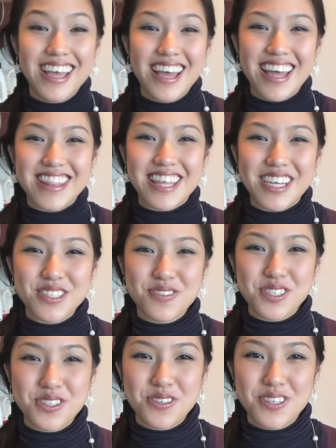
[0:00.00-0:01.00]
And thanks for
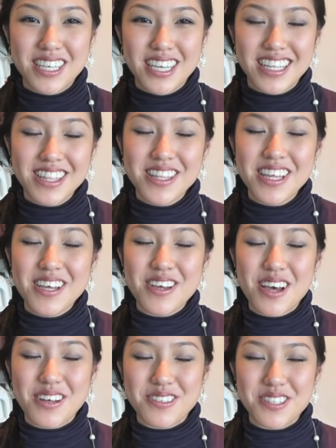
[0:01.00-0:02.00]
tuning in.
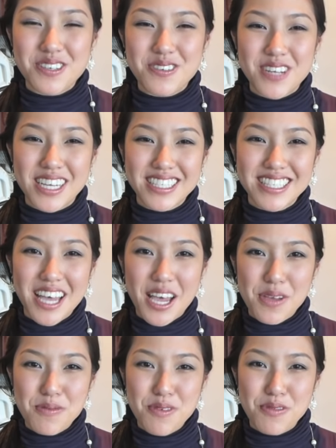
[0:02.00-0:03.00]
I'll see you next time